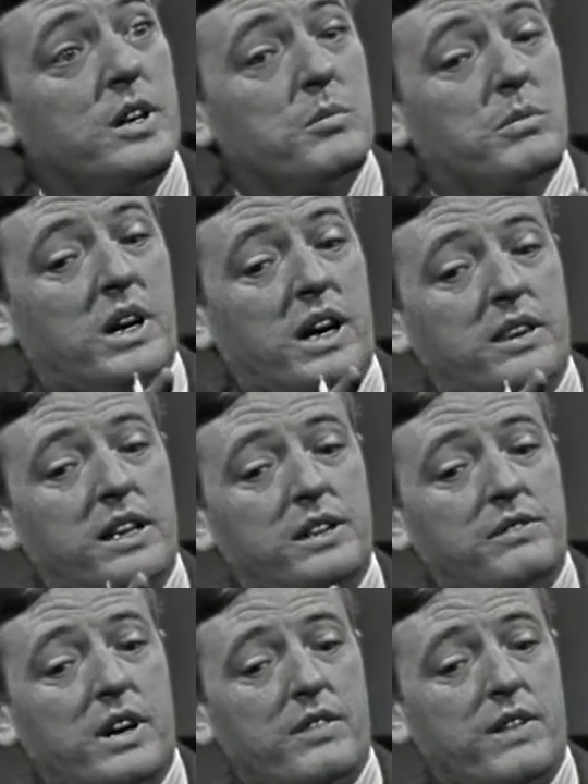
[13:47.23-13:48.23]
but I think
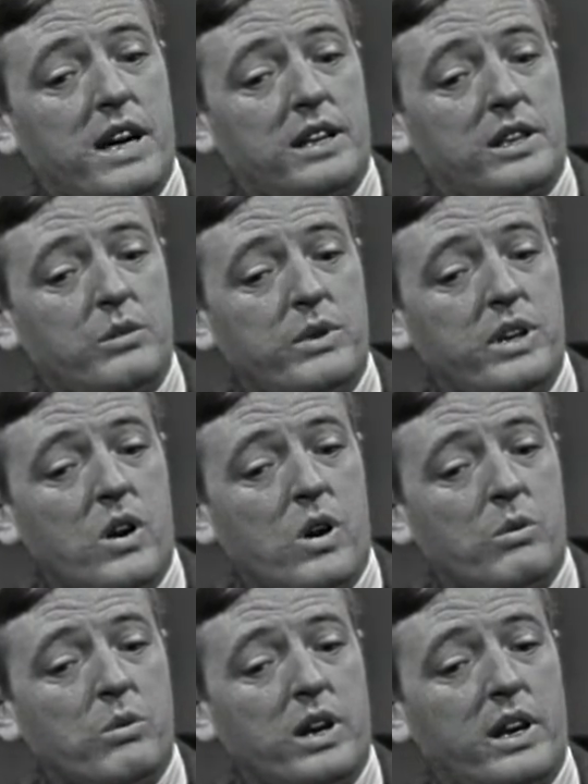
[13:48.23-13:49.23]
the very fact that we
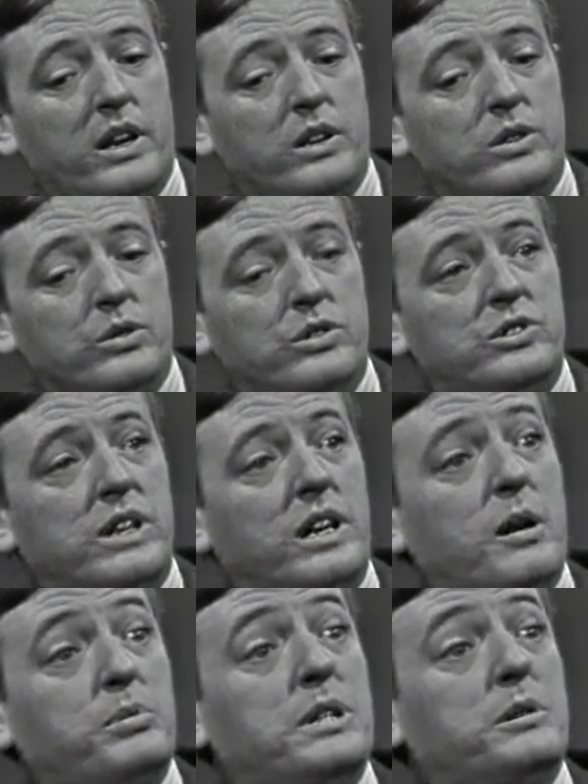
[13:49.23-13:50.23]
are willing to set
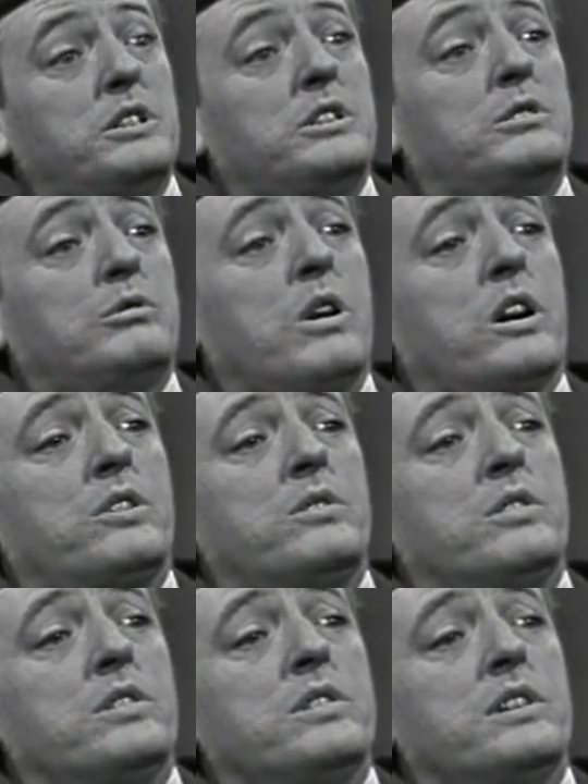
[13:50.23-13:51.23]
up such a
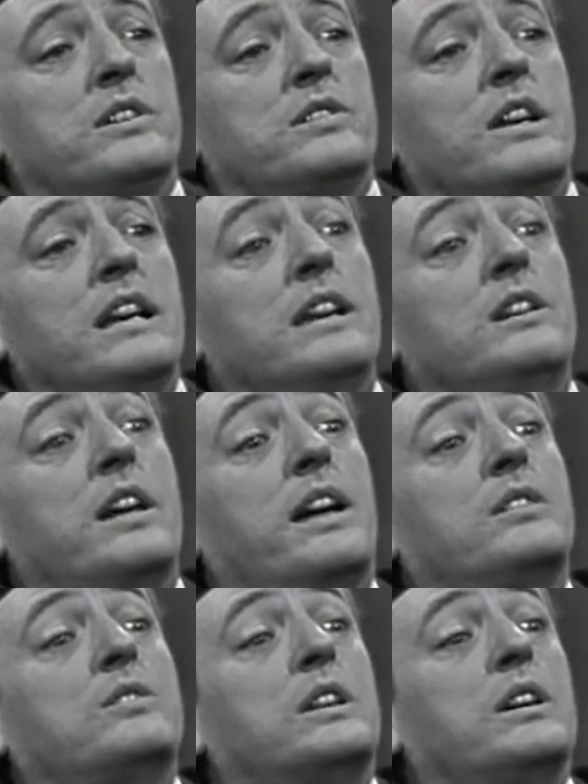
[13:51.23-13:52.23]
structure as this
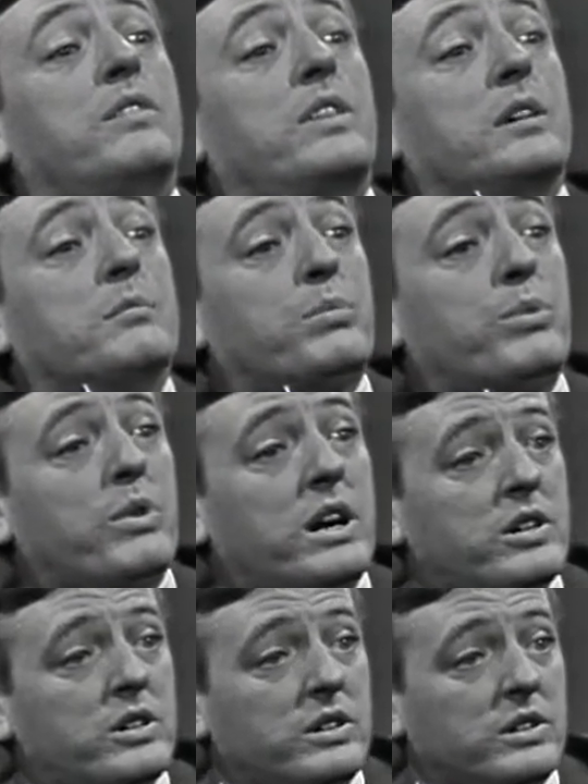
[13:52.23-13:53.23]
tends to give the
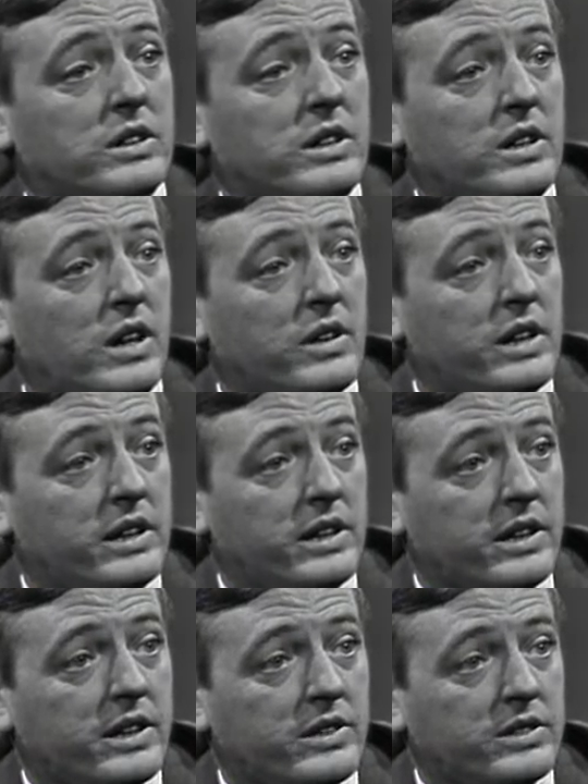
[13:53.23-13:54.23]
impression that it
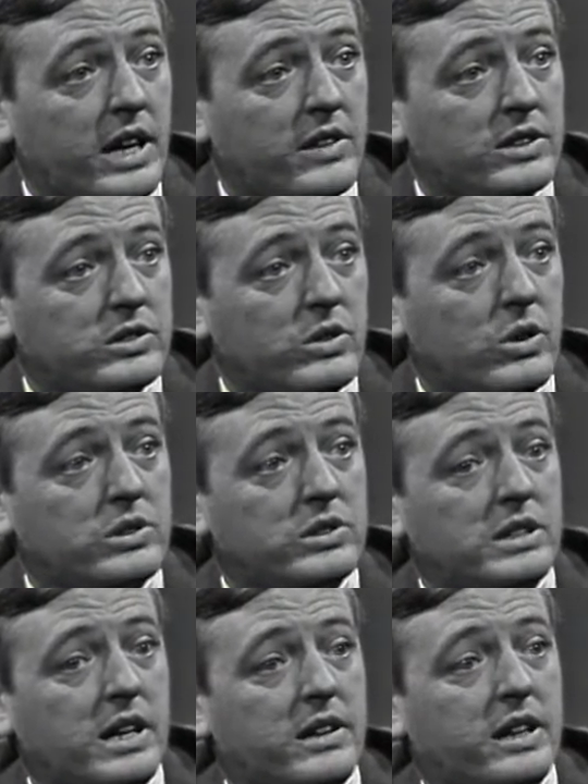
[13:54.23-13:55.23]
is. And this
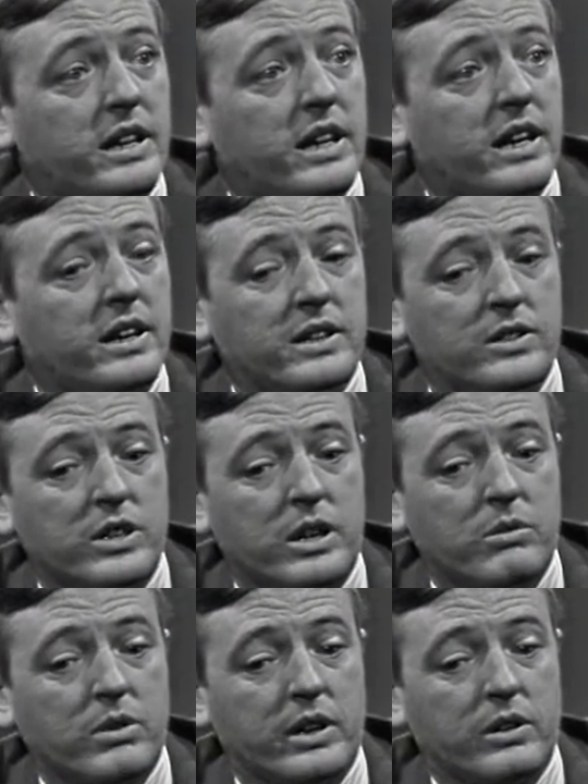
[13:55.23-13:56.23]
causes, I think, a
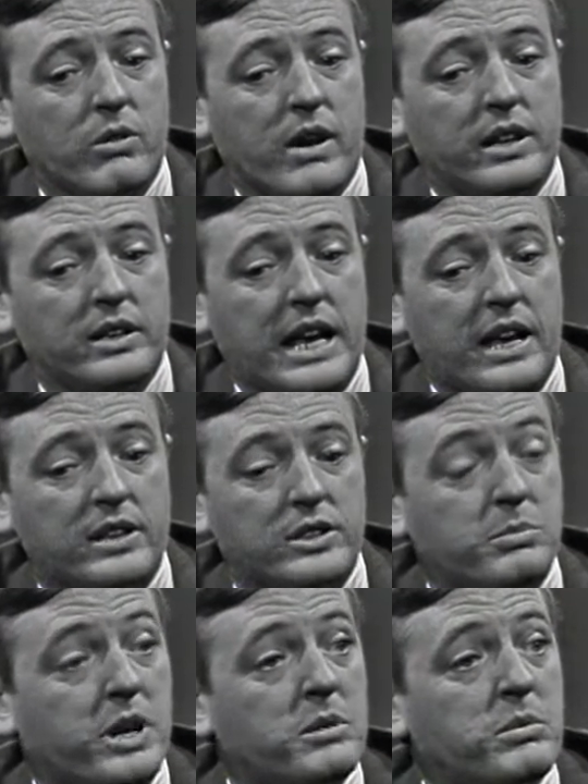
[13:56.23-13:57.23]
general and quite Mr.
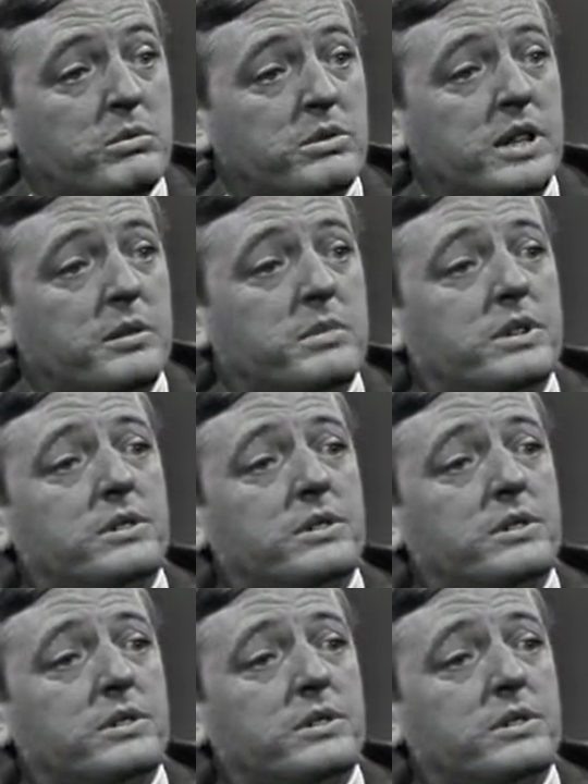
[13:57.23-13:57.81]
anticipatable Buckley, resentment. I